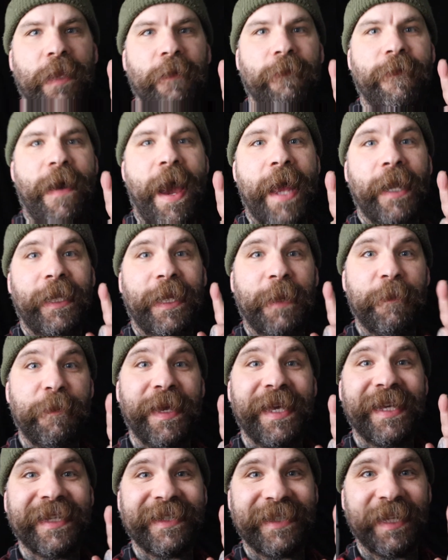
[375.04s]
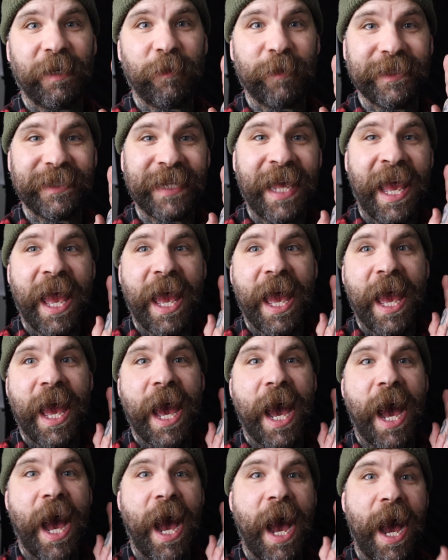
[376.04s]
the final and biggest thing was
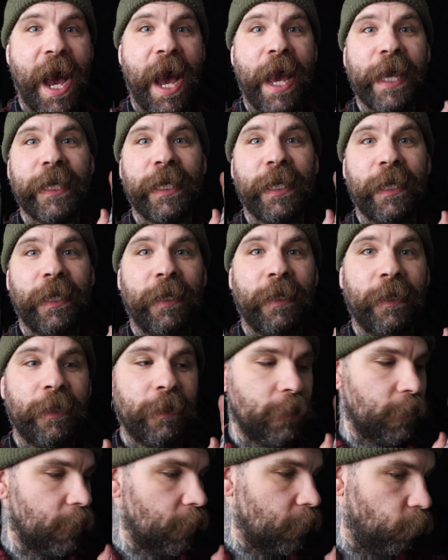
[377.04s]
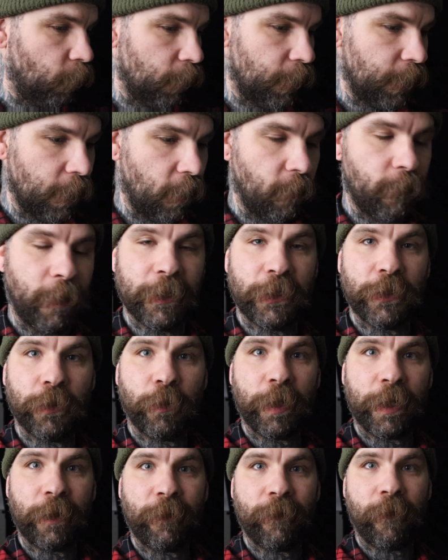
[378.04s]
I switched out my
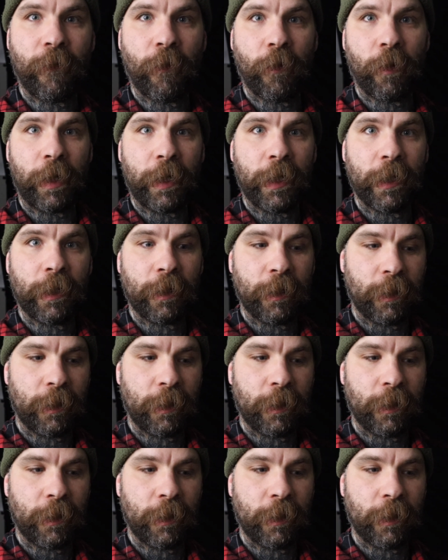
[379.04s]
24.